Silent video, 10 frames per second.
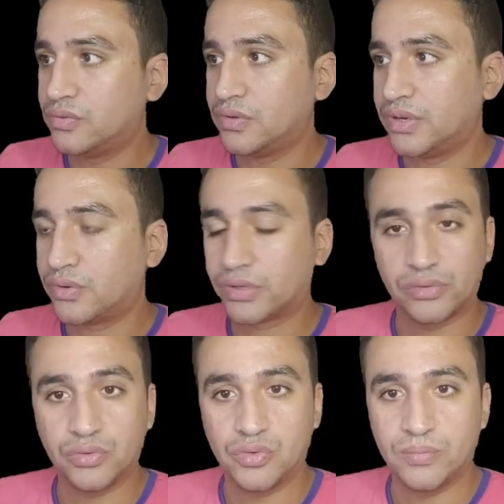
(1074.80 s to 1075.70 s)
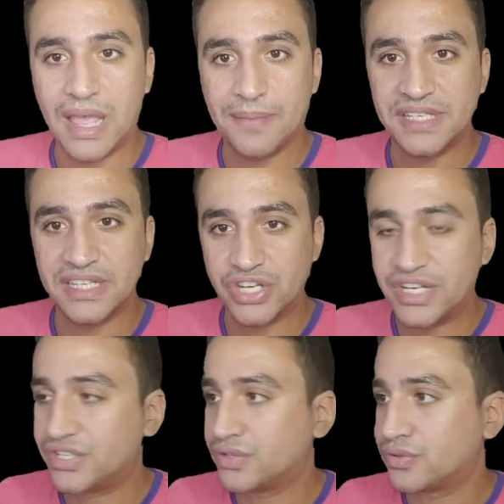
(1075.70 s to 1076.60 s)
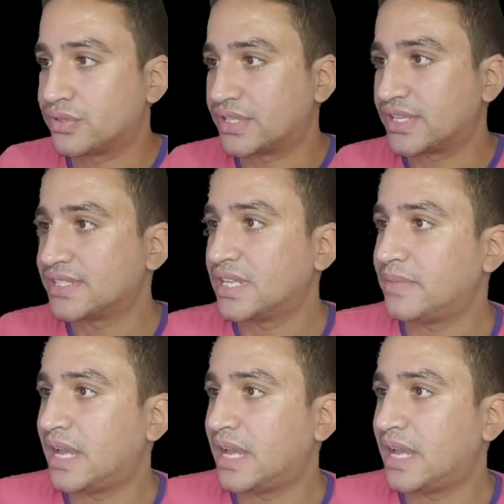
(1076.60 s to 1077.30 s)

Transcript: in order to map the changes to the system.